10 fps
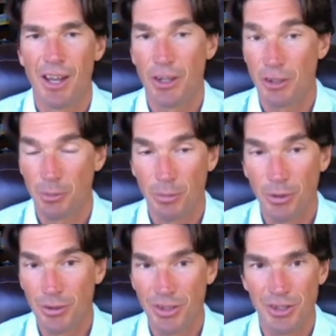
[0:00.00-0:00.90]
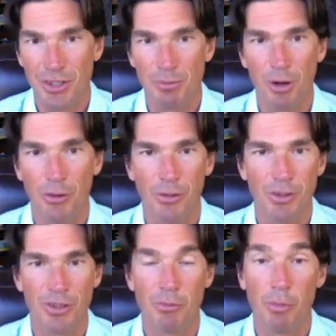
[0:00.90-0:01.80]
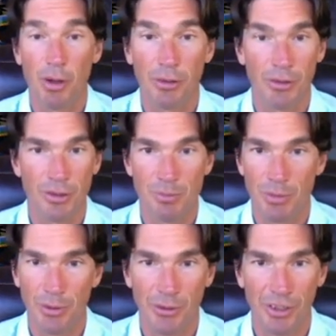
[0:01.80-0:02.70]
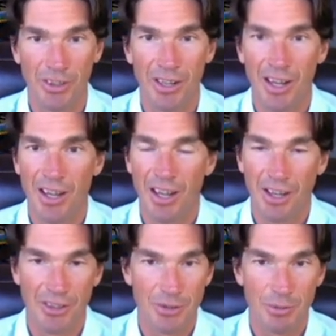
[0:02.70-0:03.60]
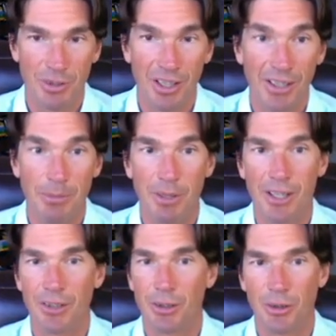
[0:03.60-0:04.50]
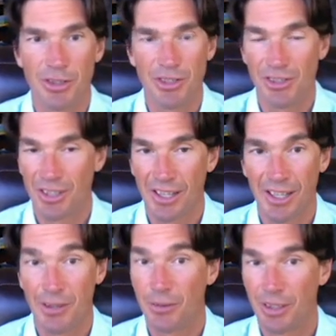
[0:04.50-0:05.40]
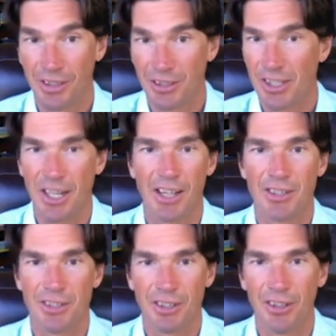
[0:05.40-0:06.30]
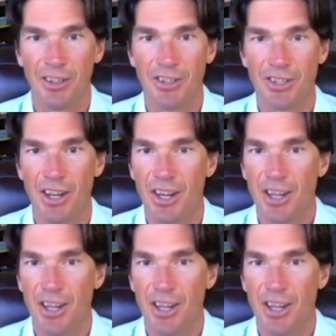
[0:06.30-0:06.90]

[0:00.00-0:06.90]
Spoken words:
as computers and smartphones have microphones built in, and this would eliminate the cost and delay of getting scanners to clients.